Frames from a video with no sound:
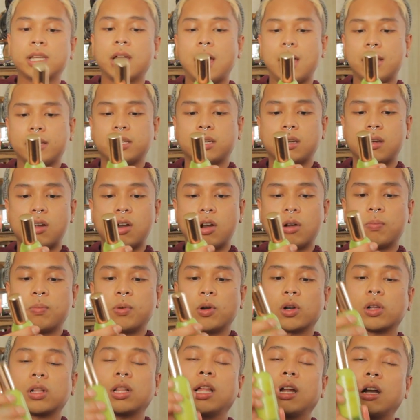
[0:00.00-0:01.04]
Tatcha
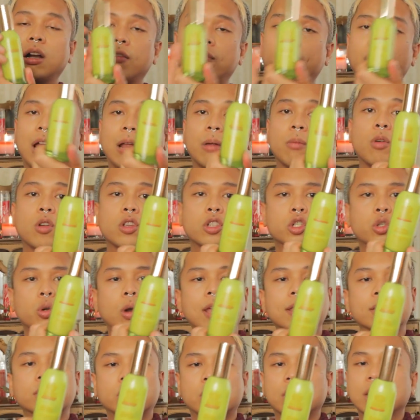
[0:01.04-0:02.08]
Harper Clarifying
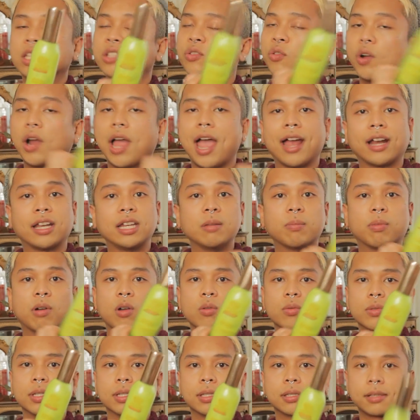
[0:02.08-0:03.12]
Moisturizer. It's for
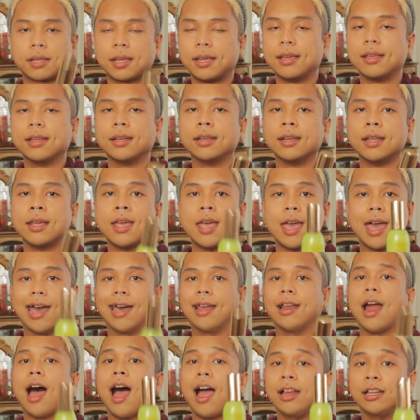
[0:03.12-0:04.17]
acne-prone skin,
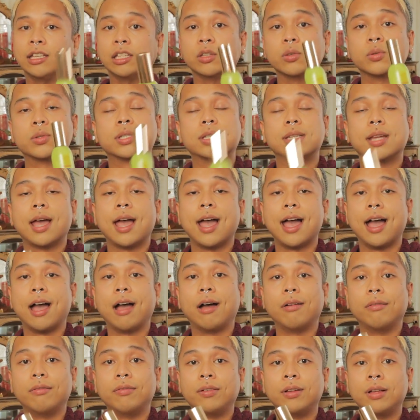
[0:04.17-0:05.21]
and I used to
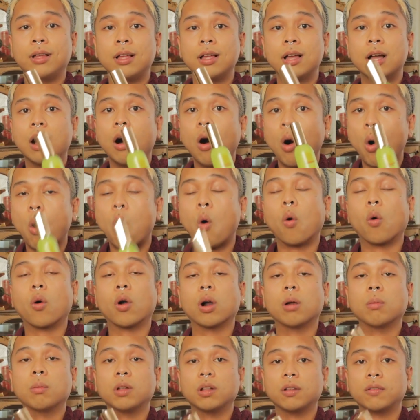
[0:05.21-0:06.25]
have
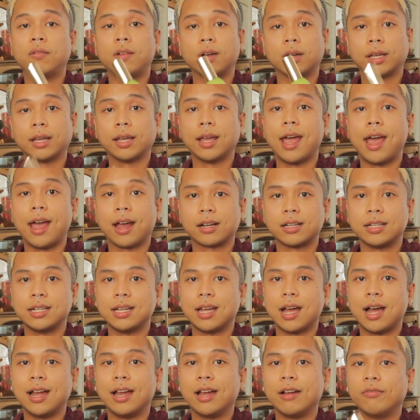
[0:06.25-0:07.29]
horrible fucking acne.
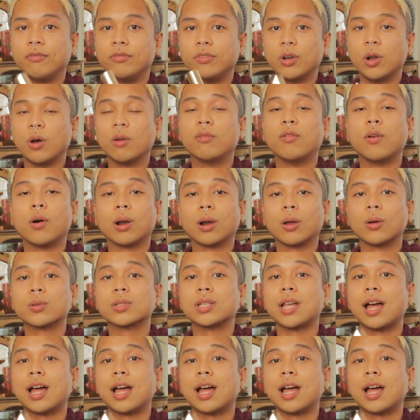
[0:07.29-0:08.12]
I have no photos.